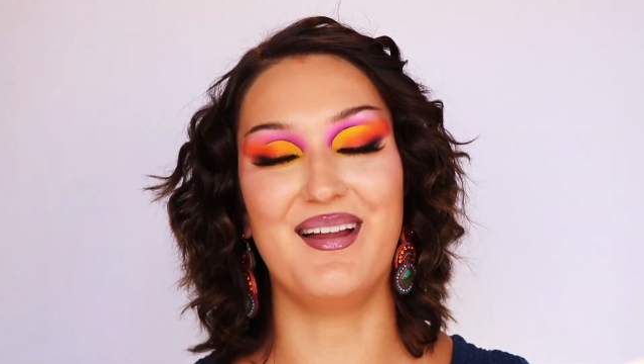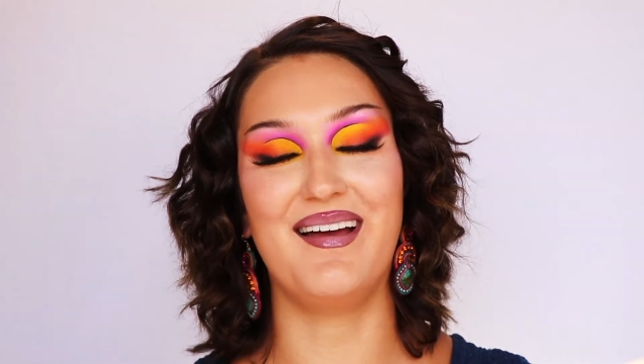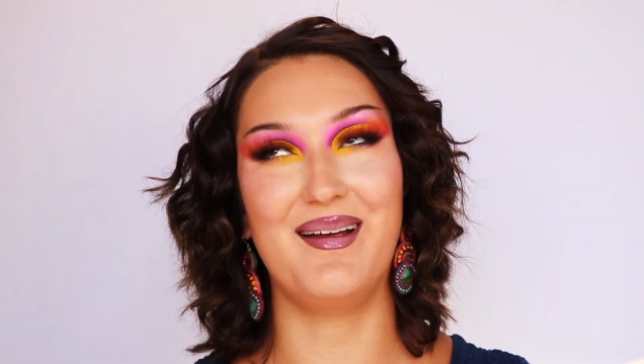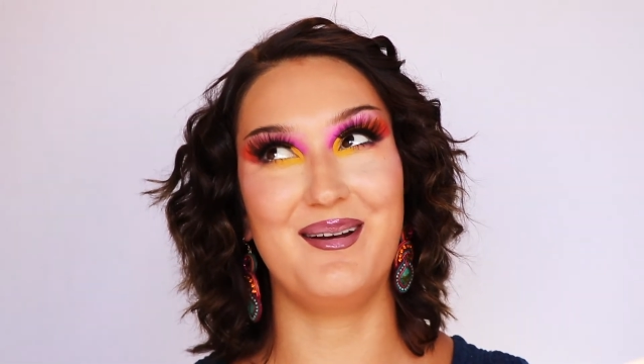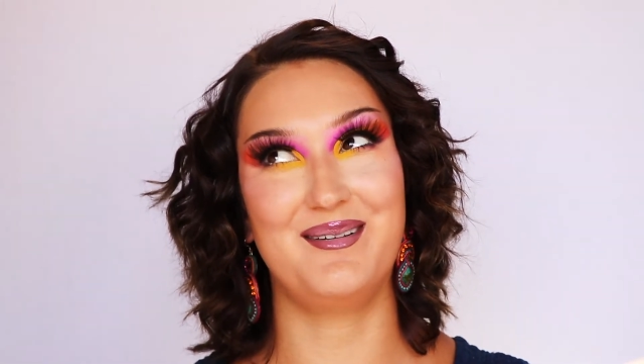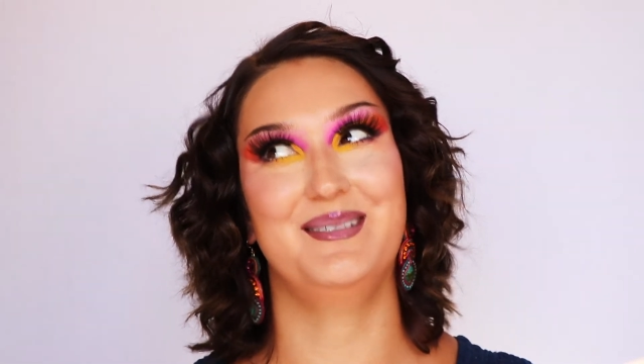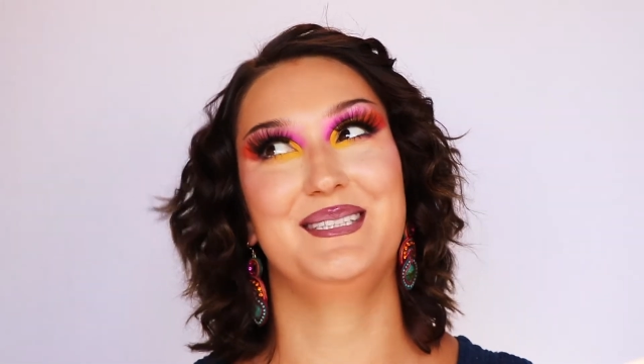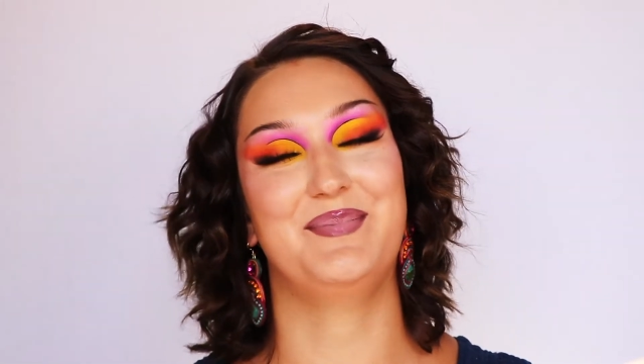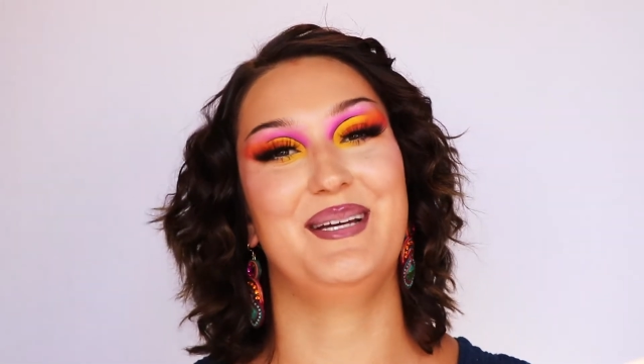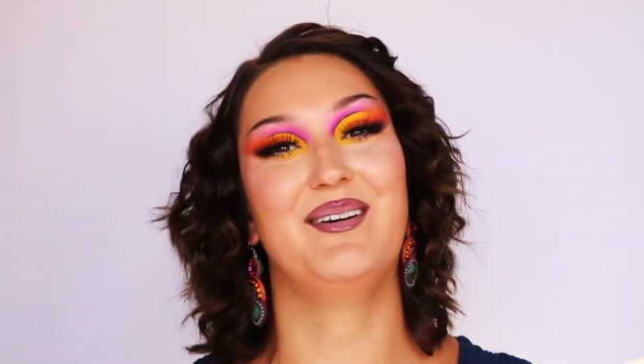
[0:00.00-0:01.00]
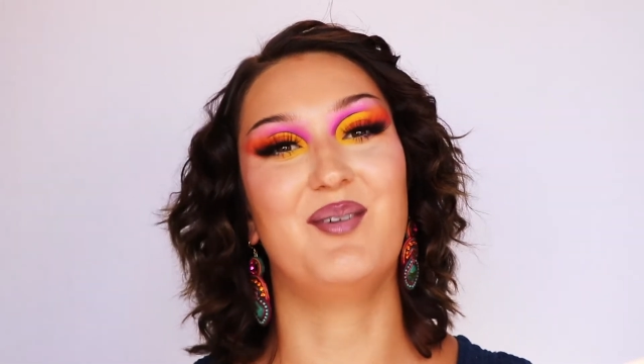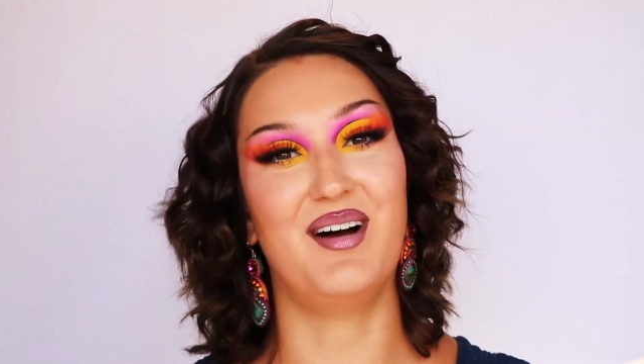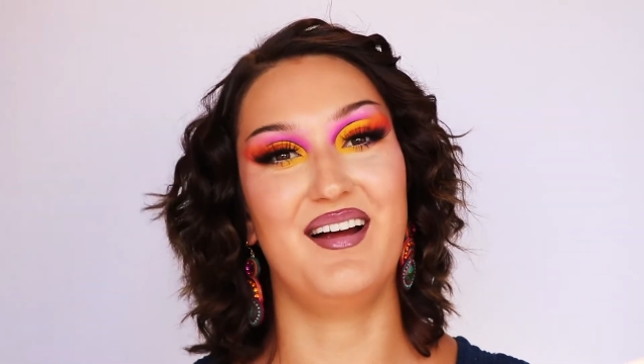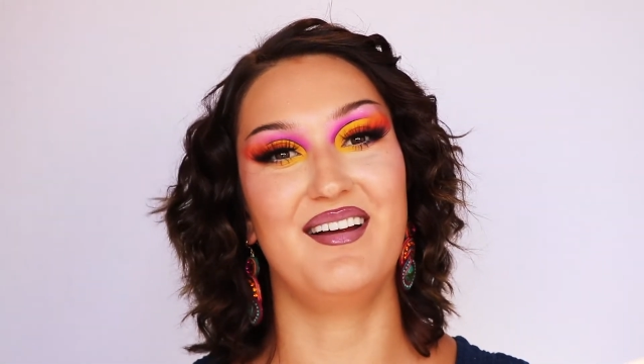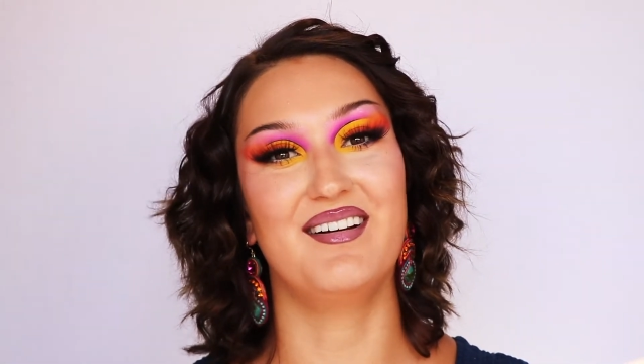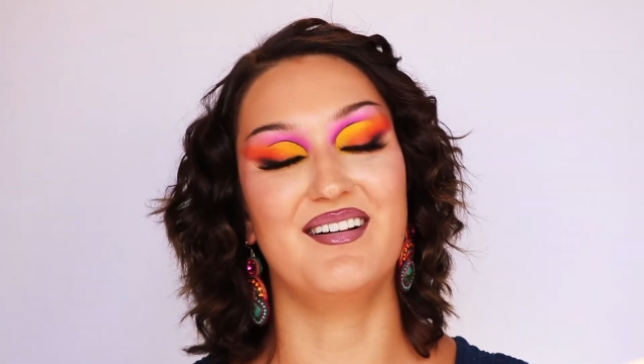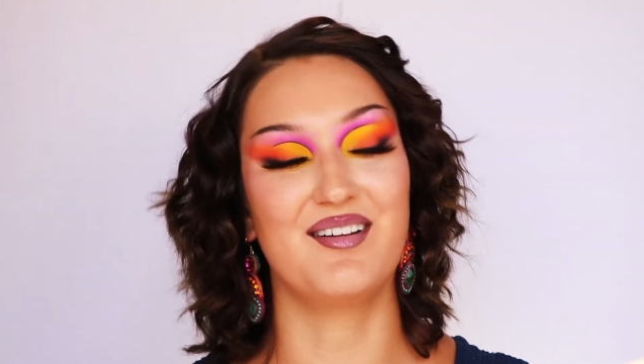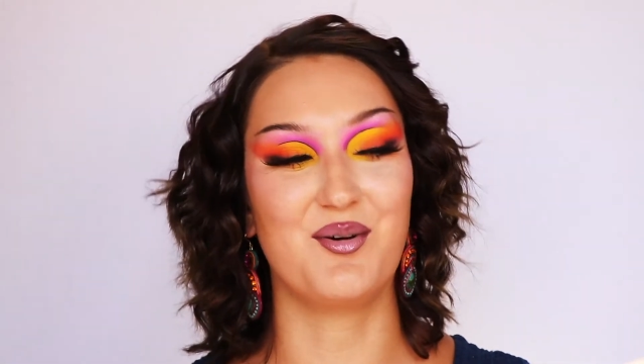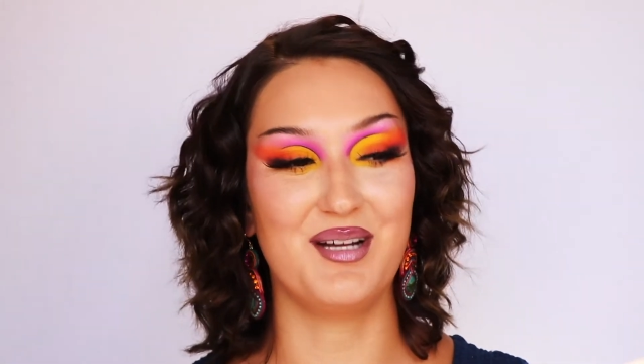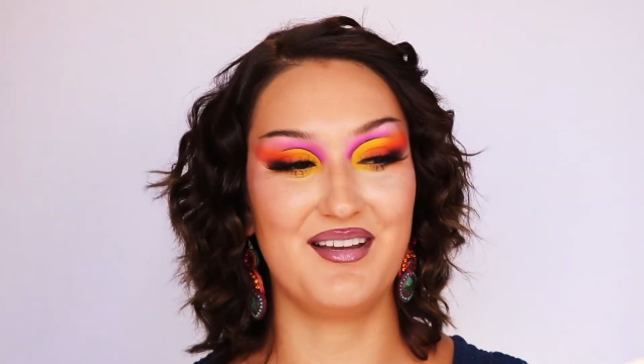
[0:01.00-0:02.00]
I know it's been a
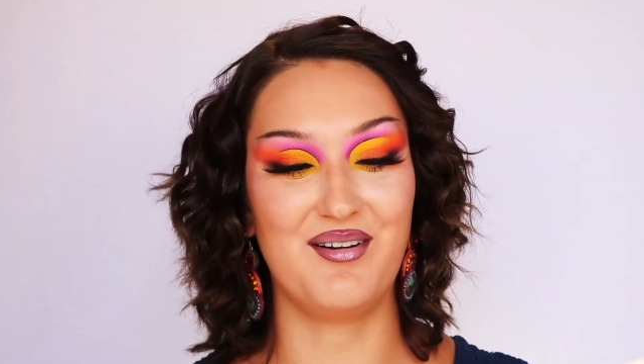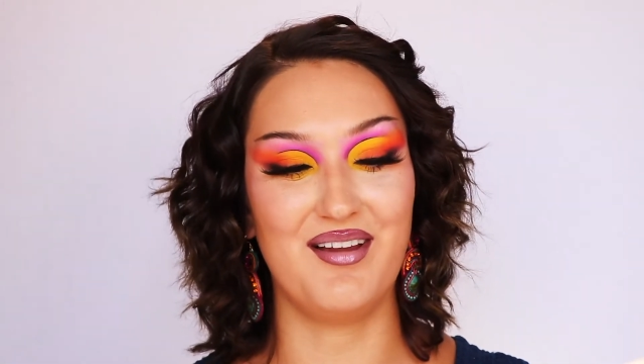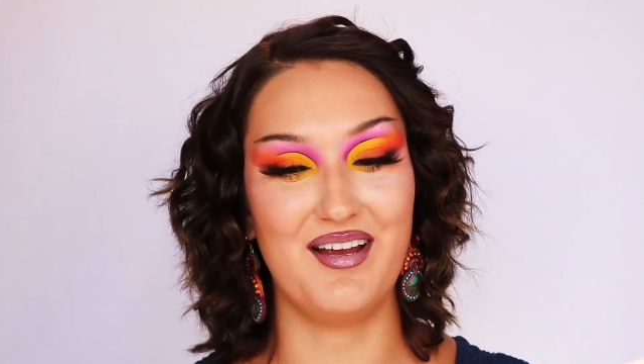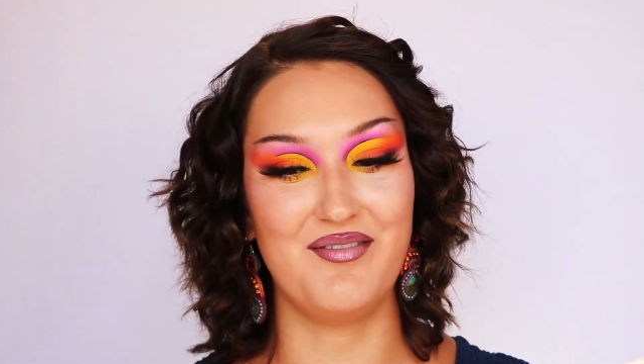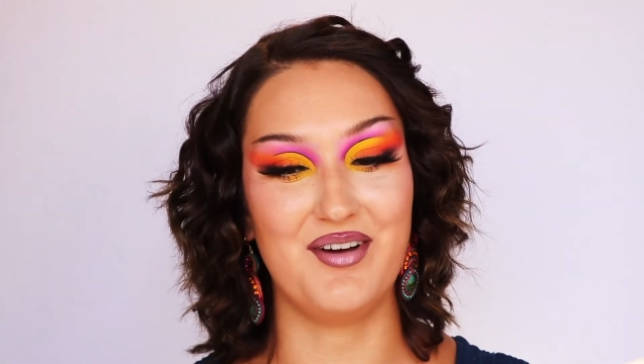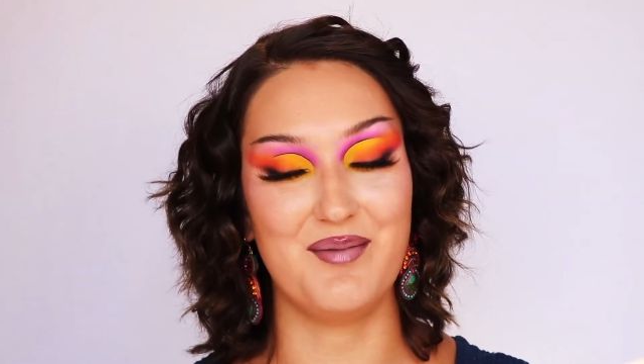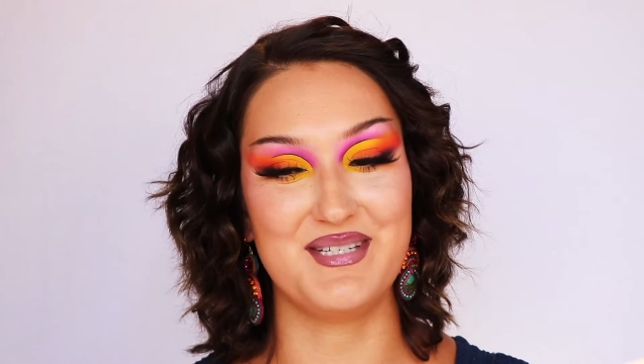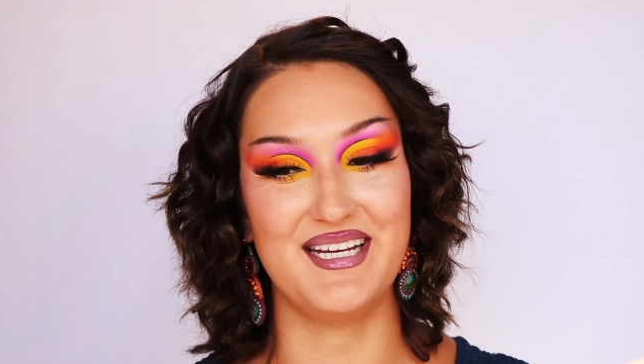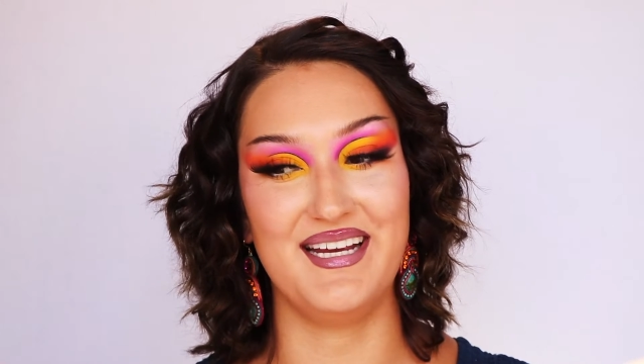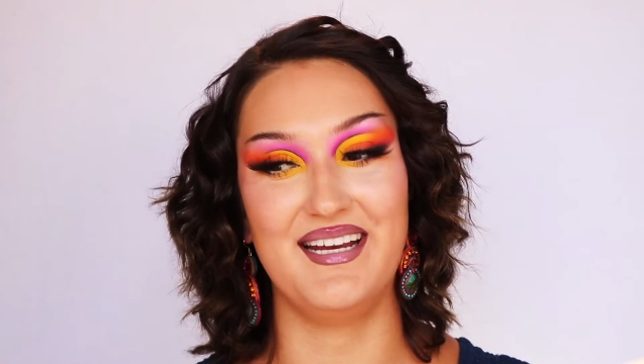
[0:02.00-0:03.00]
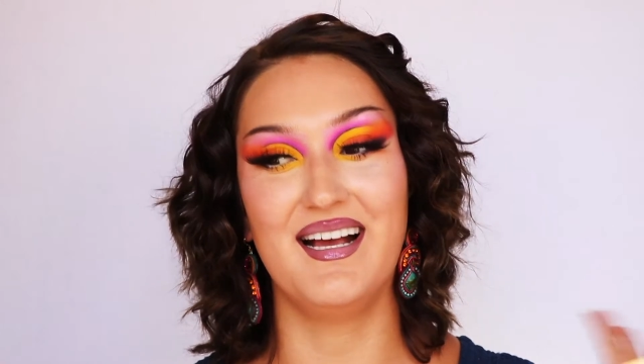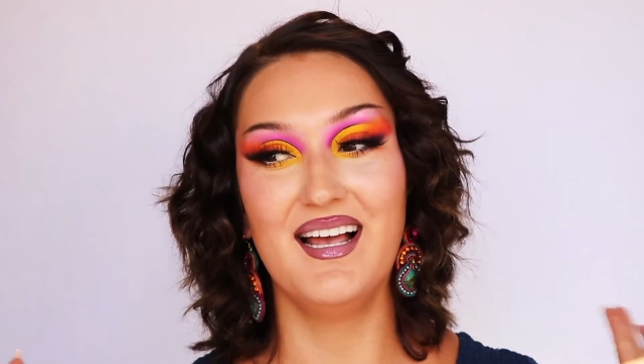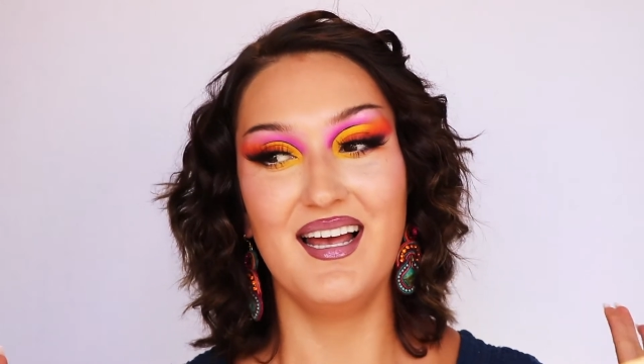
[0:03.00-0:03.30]
while. Quick little life update.